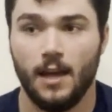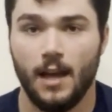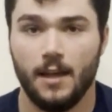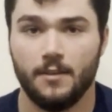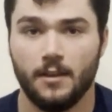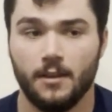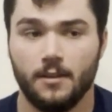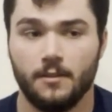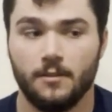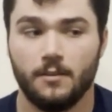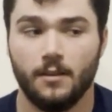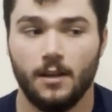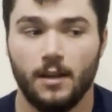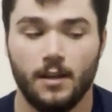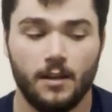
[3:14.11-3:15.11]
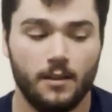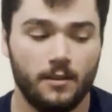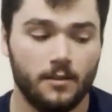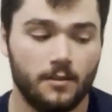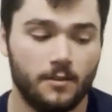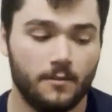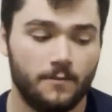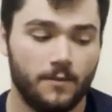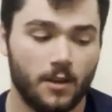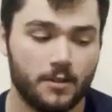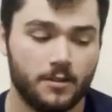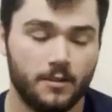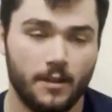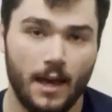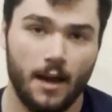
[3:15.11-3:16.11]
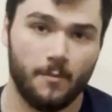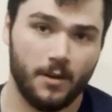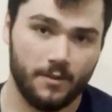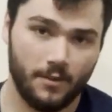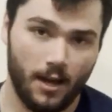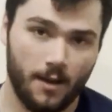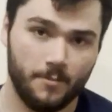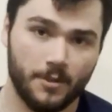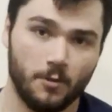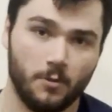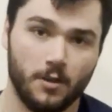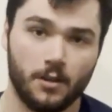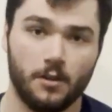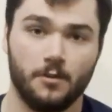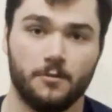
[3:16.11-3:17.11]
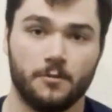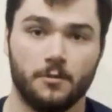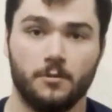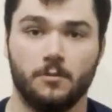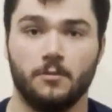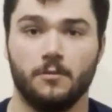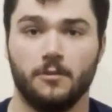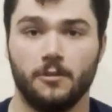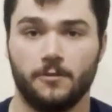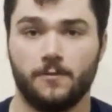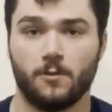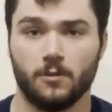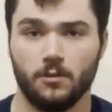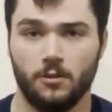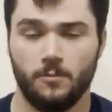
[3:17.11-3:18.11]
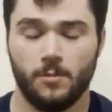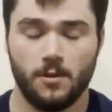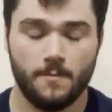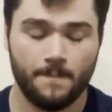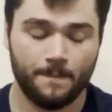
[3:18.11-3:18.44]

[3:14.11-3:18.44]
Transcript: and then a function that how many times I want to go through this for loop.